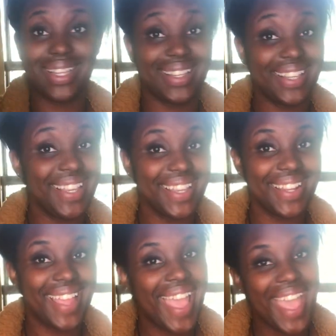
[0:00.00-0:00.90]
Again,
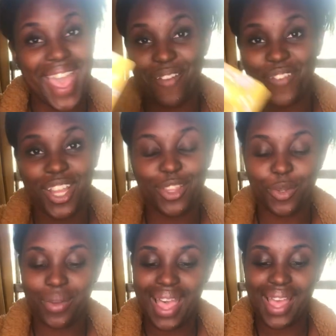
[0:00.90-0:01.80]
have faith, you
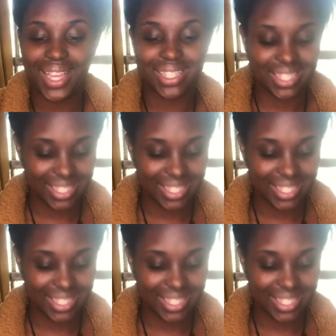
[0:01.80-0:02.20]
guys.